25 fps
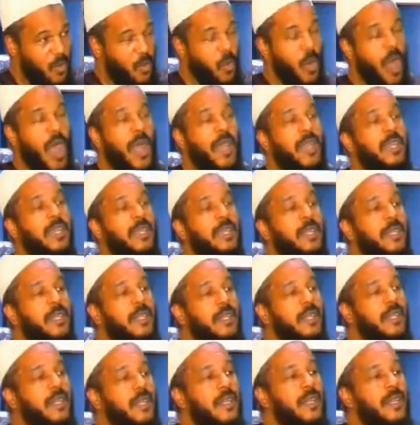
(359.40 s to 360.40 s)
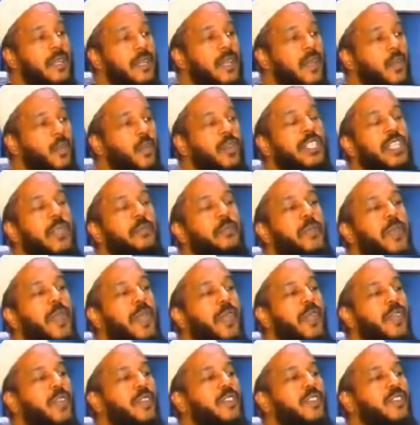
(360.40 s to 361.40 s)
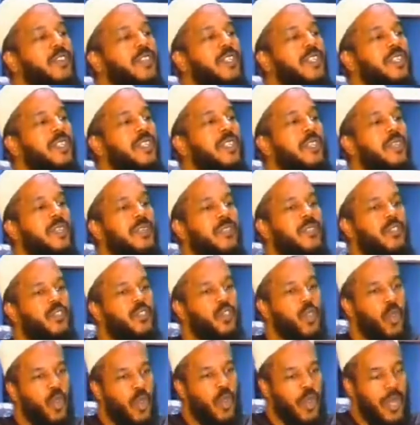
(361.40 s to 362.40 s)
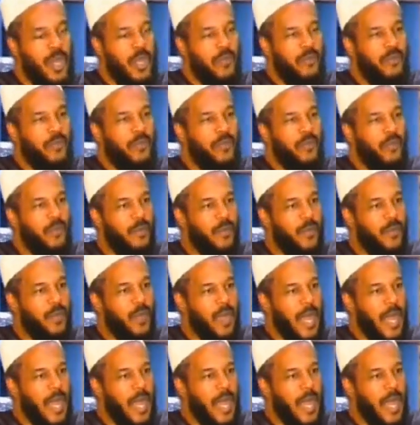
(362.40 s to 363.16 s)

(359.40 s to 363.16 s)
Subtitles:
one which appears in the story of